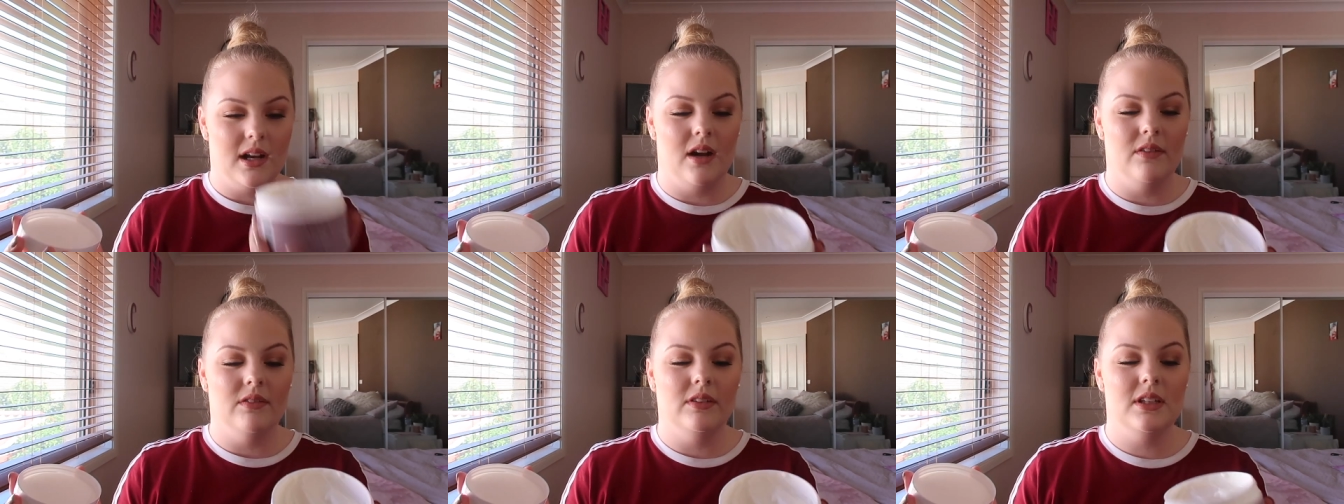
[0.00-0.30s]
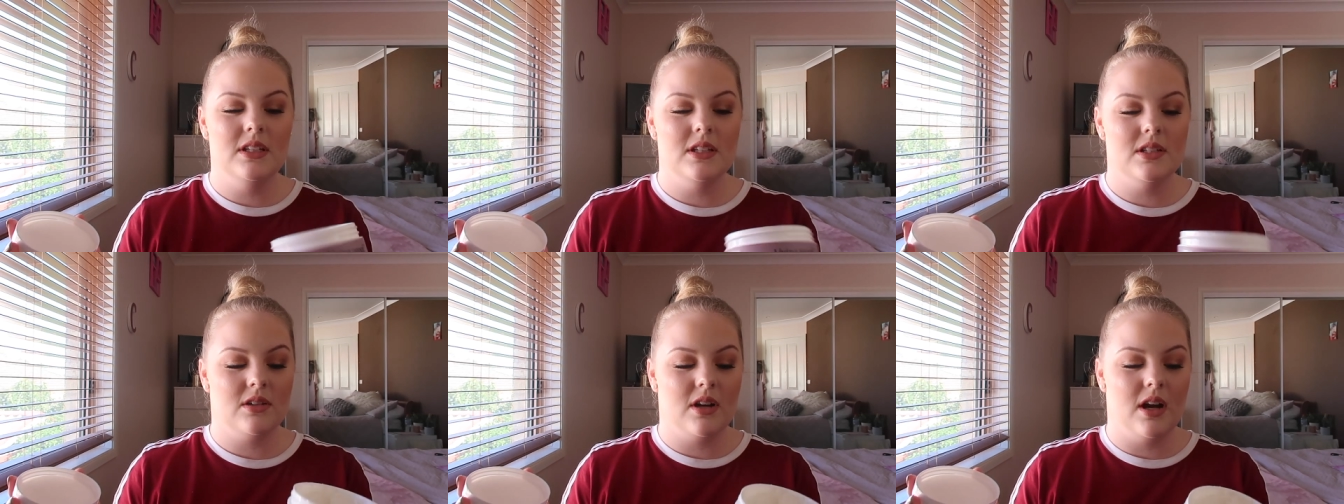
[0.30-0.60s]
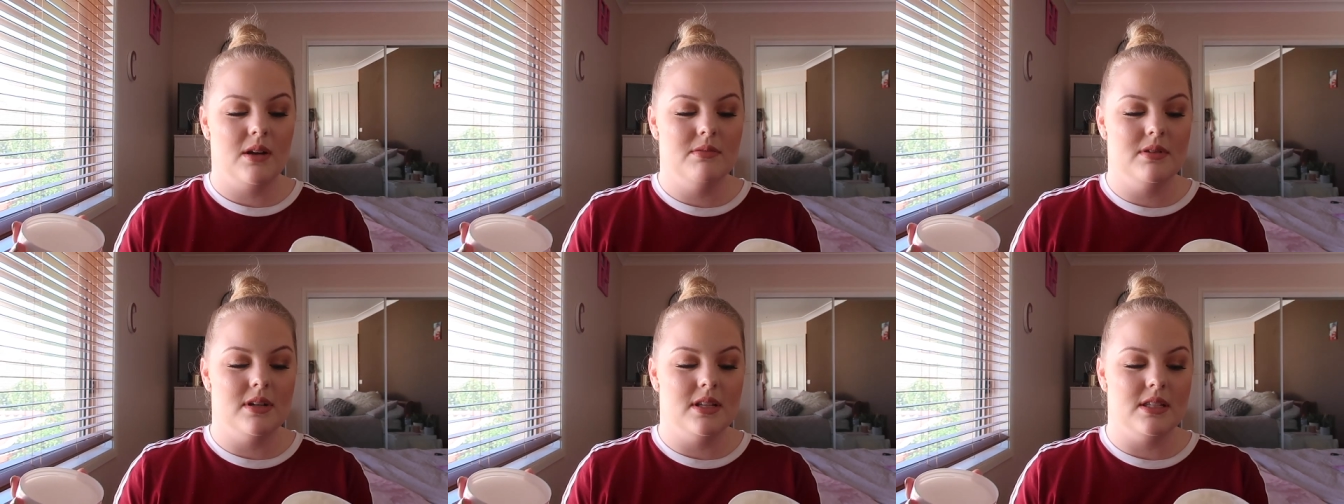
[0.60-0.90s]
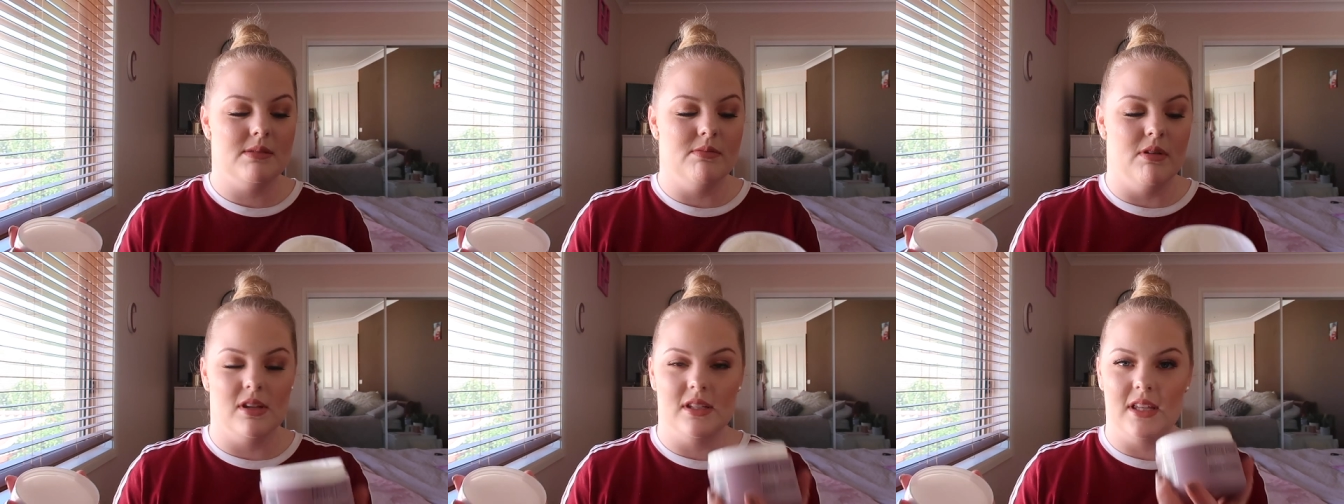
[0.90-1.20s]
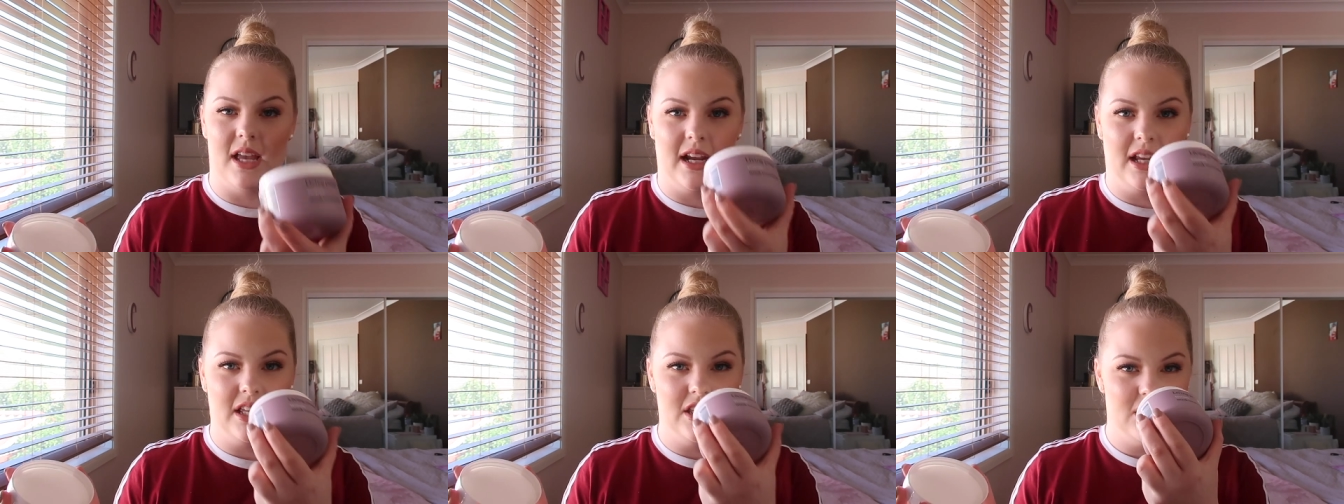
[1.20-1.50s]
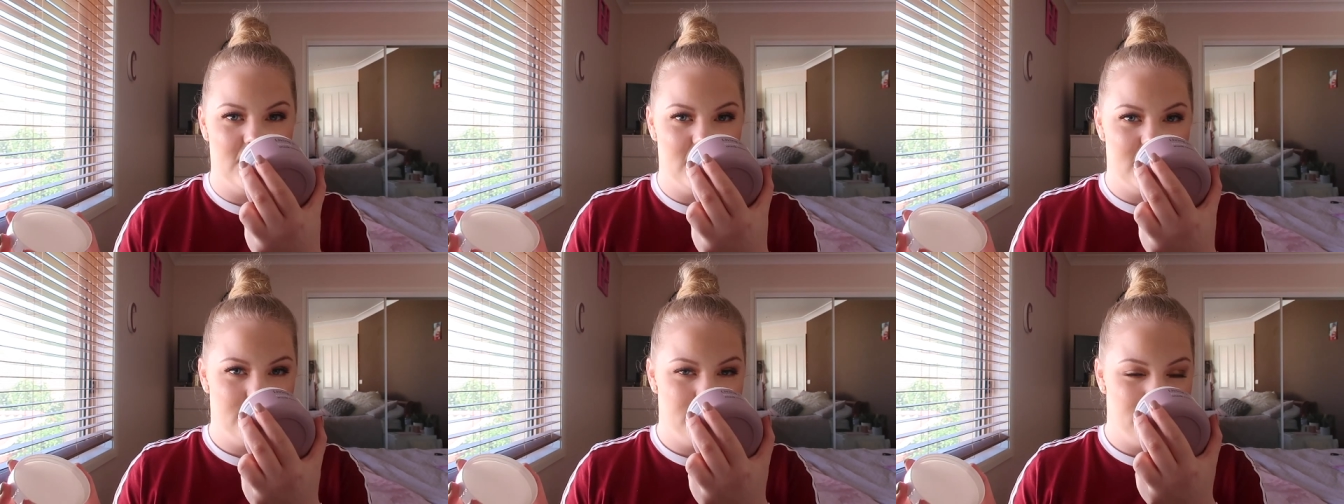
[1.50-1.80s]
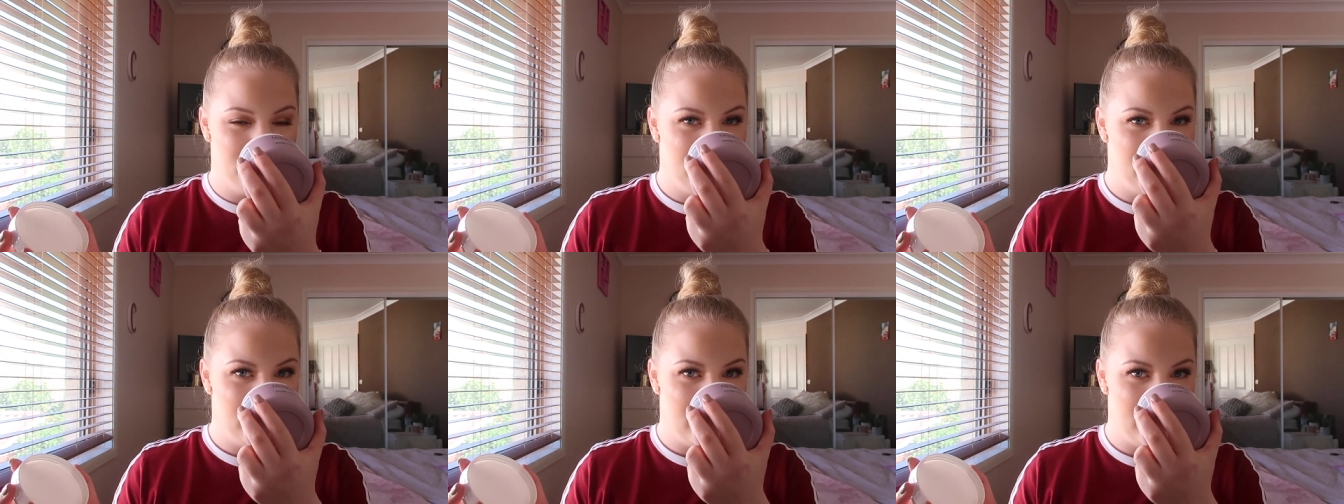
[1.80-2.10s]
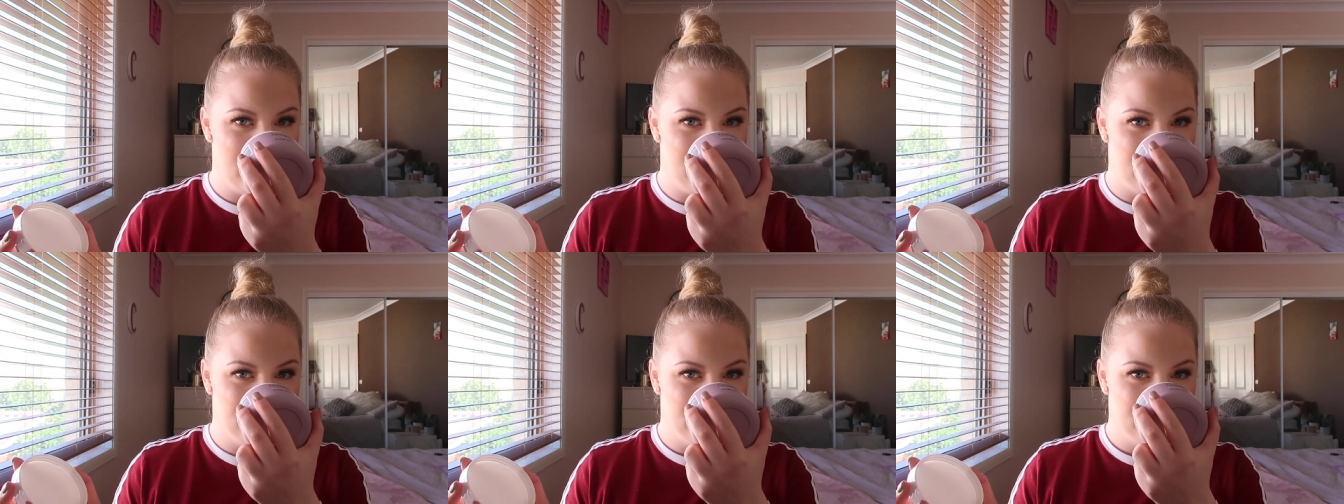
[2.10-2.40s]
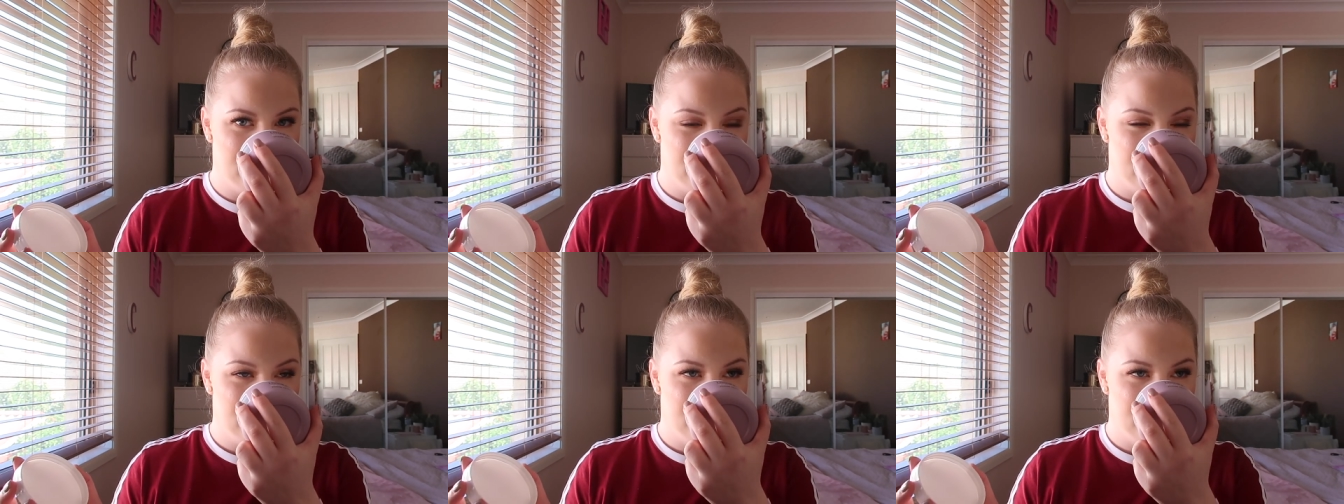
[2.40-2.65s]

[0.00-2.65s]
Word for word: can't really describe what it smells like it's just really